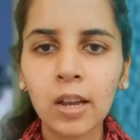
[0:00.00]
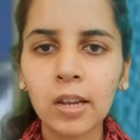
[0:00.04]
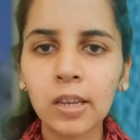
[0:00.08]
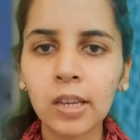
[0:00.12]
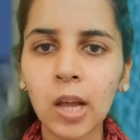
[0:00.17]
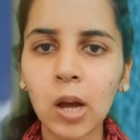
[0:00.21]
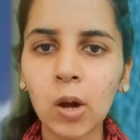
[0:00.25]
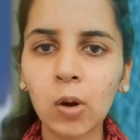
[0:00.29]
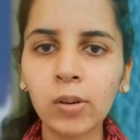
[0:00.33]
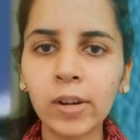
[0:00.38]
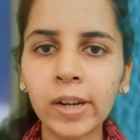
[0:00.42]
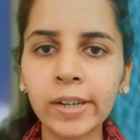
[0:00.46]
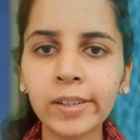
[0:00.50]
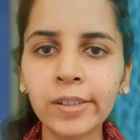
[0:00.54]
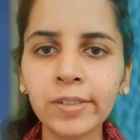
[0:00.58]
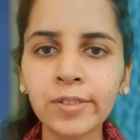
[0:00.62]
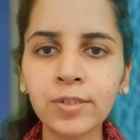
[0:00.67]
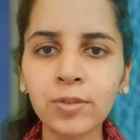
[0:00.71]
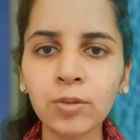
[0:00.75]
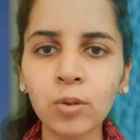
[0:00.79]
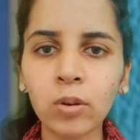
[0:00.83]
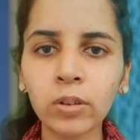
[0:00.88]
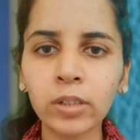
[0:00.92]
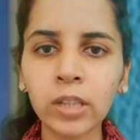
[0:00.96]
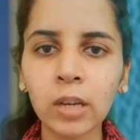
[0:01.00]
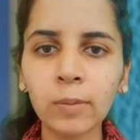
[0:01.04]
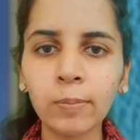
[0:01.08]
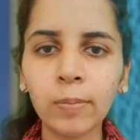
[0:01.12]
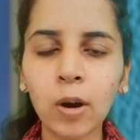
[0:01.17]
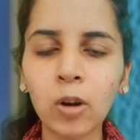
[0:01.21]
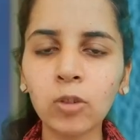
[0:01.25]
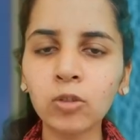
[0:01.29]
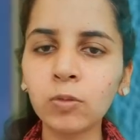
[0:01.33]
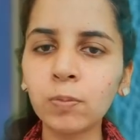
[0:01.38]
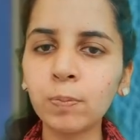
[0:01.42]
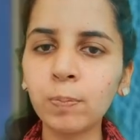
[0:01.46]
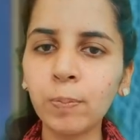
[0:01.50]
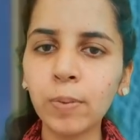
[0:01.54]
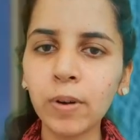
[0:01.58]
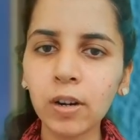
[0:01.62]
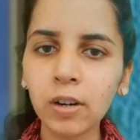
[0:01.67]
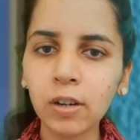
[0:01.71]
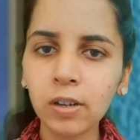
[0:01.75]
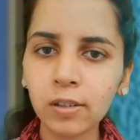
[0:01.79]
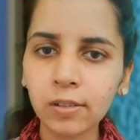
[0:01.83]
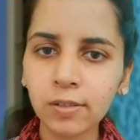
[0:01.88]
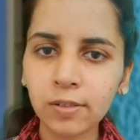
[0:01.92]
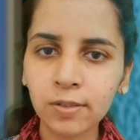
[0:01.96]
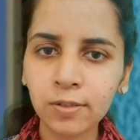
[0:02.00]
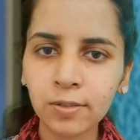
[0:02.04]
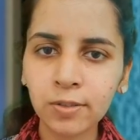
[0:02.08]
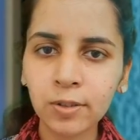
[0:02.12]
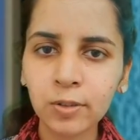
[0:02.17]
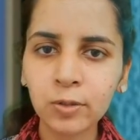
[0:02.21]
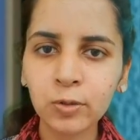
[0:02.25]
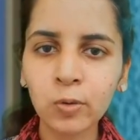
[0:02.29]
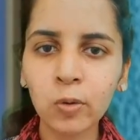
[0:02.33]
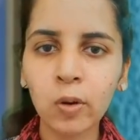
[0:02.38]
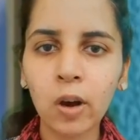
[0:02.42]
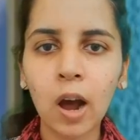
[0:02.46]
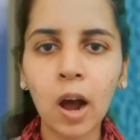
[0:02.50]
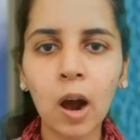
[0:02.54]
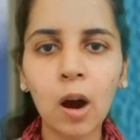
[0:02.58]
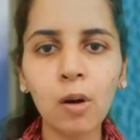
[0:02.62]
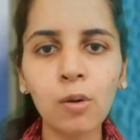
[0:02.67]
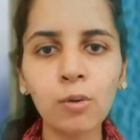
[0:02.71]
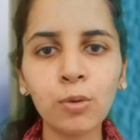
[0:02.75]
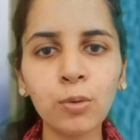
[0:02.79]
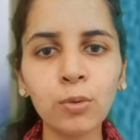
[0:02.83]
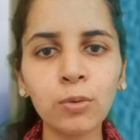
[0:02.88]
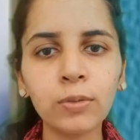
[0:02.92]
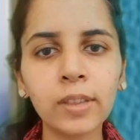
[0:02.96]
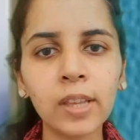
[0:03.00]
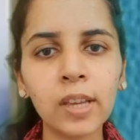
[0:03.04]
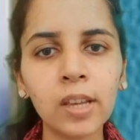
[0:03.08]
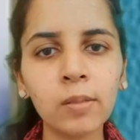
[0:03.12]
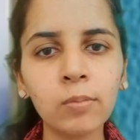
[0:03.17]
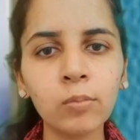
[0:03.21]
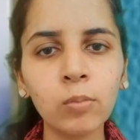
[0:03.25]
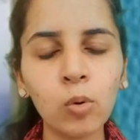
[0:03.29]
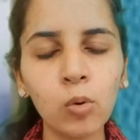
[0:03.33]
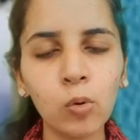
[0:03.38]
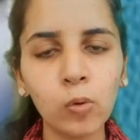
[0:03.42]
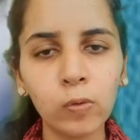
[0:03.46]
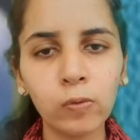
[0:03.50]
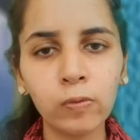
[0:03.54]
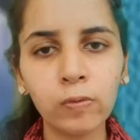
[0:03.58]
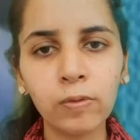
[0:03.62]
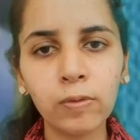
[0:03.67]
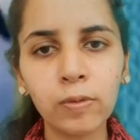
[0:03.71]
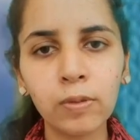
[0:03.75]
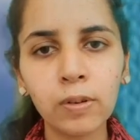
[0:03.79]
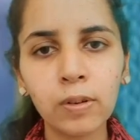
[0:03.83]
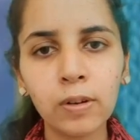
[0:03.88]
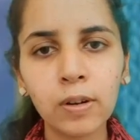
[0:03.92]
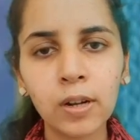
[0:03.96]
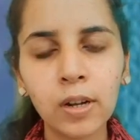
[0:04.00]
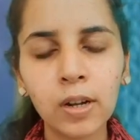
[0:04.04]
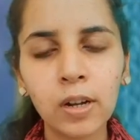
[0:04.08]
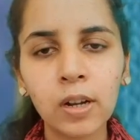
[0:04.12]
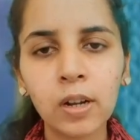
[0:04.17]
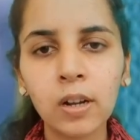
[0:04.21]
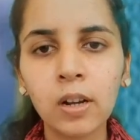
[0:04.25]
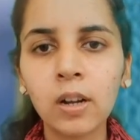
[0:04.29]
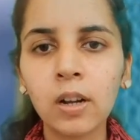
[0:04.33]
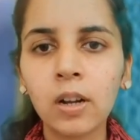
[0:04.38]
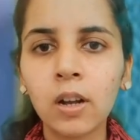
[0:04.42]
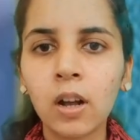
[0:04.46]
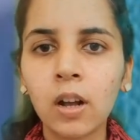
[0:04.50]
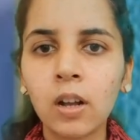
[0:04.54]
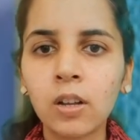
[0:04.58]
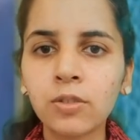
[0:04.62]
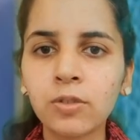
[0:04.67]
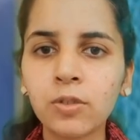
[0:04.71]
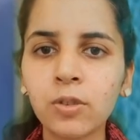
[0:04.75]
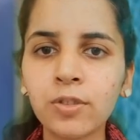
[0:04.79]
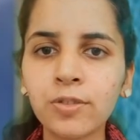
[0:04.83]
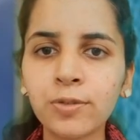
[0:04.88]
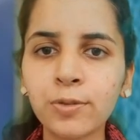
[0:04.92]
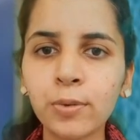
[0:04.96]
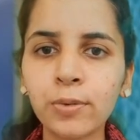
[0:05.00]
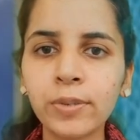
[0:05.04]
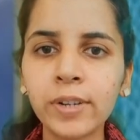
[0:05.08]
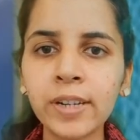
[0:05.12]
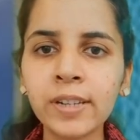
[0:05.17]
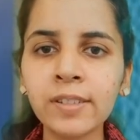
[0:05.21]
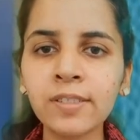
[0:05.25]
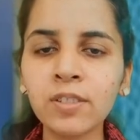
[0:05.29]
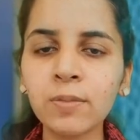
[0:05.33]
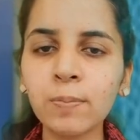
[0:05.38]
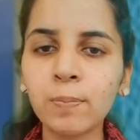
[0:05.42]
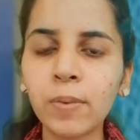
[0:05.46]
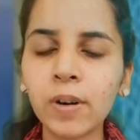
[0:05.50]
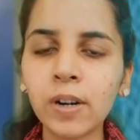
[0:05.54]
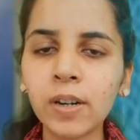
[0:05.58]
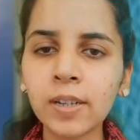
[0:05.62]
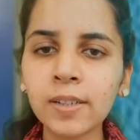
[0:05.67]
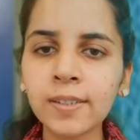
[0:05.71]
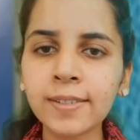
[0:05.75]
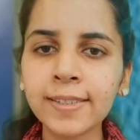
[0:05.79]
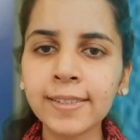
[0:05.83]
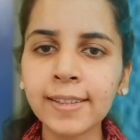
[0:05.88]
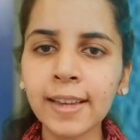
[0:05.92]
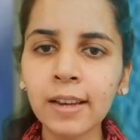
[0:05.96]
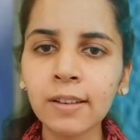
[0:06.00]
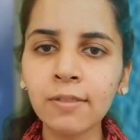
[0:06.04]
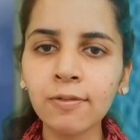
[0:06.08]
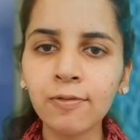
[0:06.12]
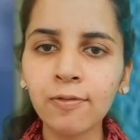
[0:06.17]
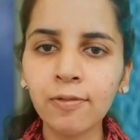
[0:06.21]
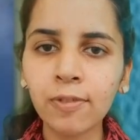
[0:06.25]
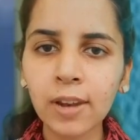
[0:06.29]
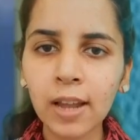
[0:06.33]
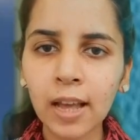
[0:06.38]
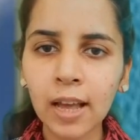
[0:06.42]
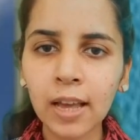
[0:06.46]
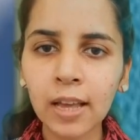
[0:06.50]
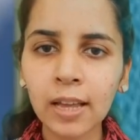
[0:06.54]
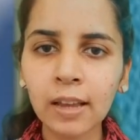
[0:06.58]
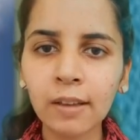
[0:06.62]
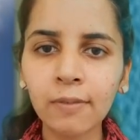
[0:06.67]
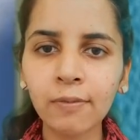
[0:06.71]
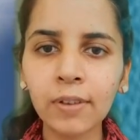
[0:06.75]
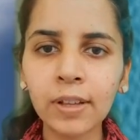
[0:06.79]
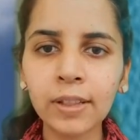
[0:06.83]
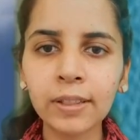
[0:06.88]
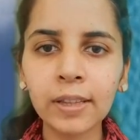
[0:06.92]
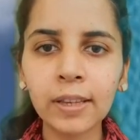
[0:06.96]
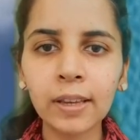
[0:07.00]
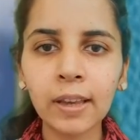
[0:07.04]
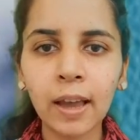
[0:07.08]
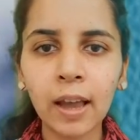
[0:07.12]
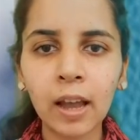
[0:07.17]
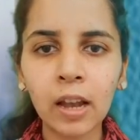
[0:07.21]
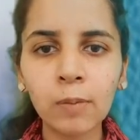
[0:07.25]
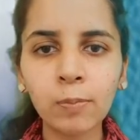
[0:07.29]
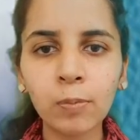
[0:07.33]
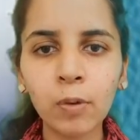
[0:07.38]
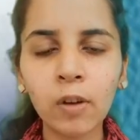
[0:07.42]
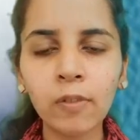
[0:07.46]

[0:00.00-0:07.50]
Now let us talk about birds. So how do they move? So students, birds can fly with the help